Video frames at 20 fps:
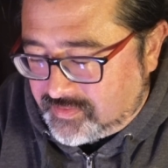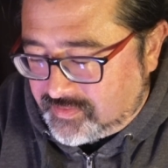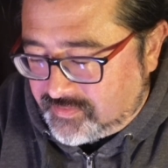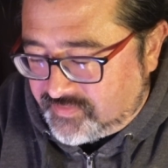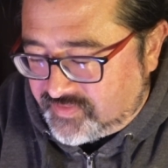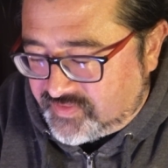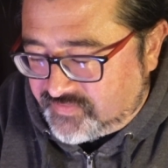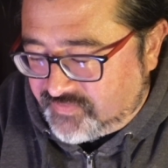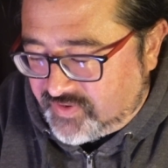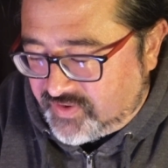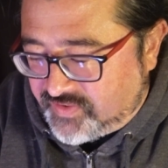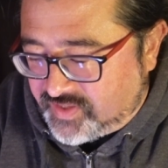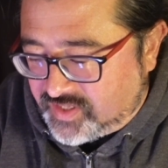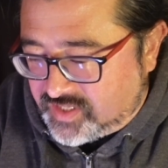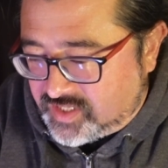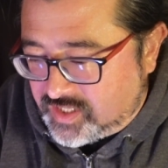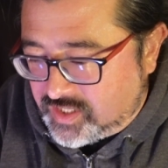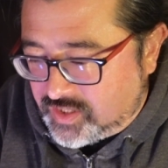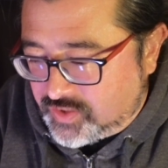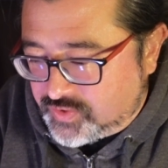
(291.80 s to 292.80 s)
It's very
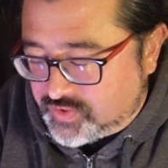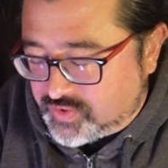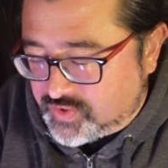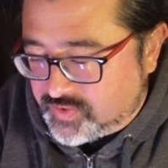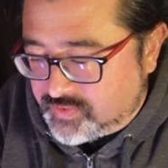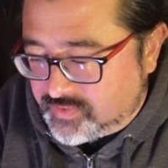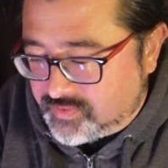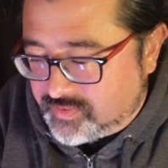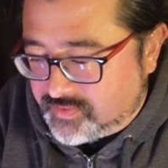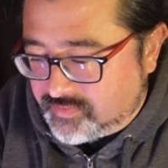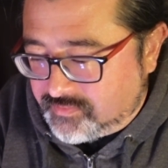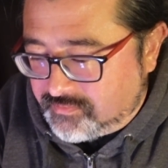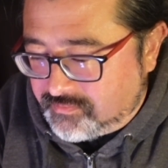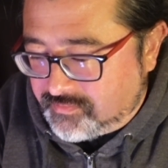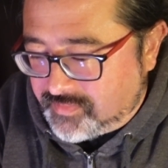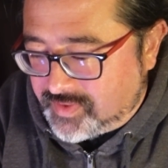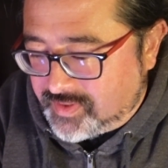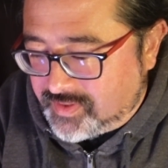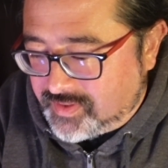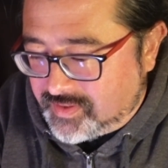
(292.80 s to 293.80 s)
close,
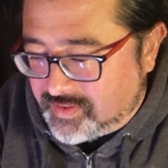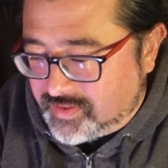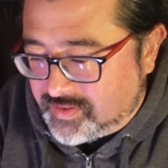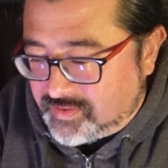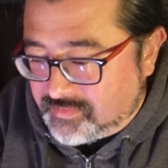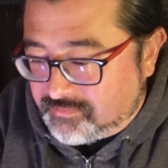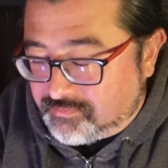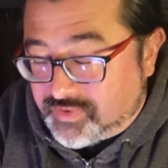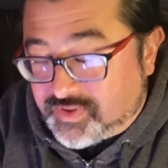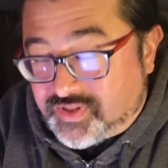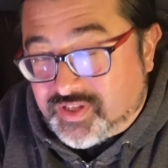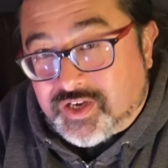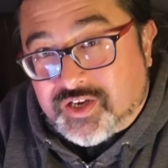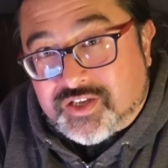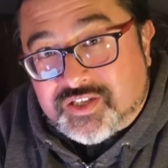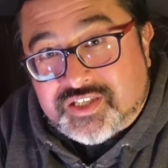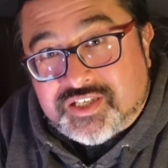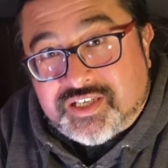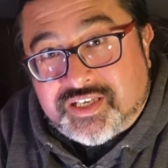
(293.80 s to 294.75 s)
but the answer